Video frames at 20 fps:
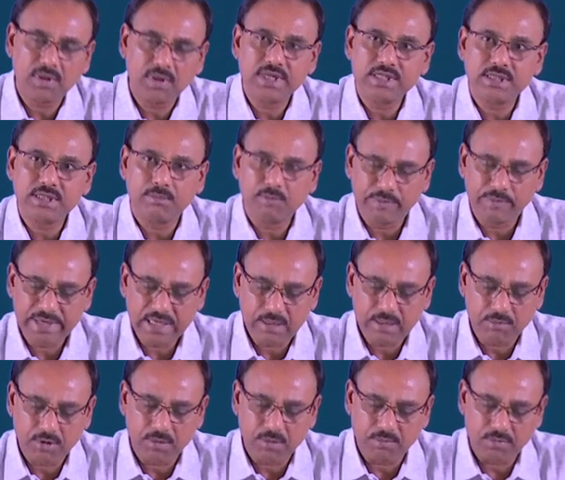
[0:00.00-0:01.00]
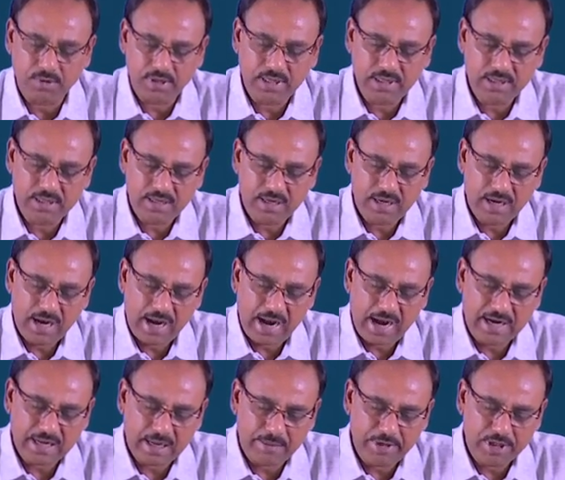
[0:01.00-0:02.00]
what is the momentum component
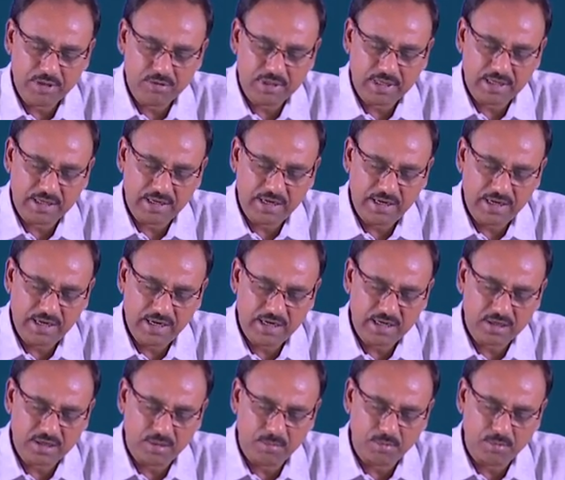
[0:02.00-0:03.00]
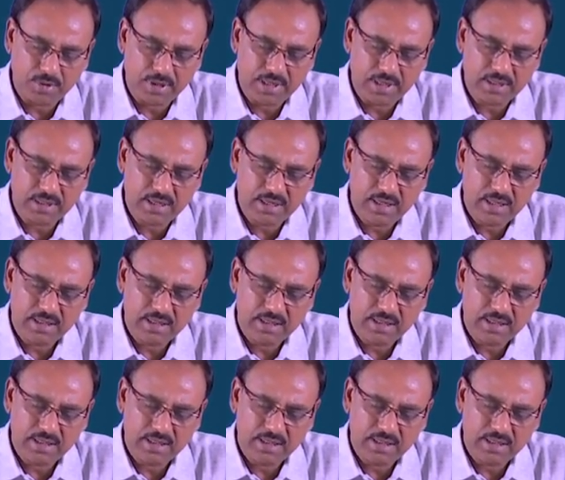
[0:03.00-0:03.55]
and coming to the gradient component,